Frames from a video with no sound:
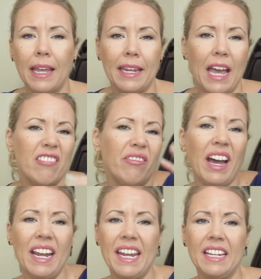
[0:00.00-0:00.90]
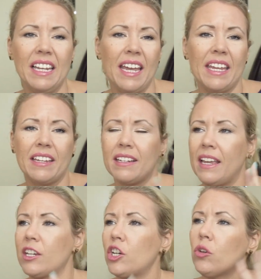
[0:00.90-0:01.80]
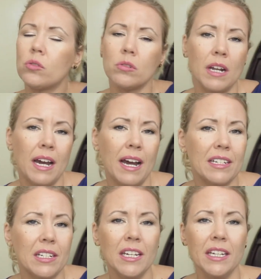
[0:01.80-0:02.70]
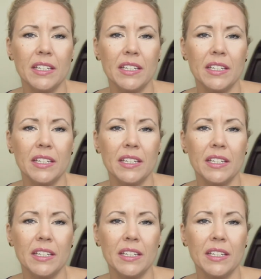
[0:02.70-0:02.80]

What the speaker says: like Hawaii, like coconut,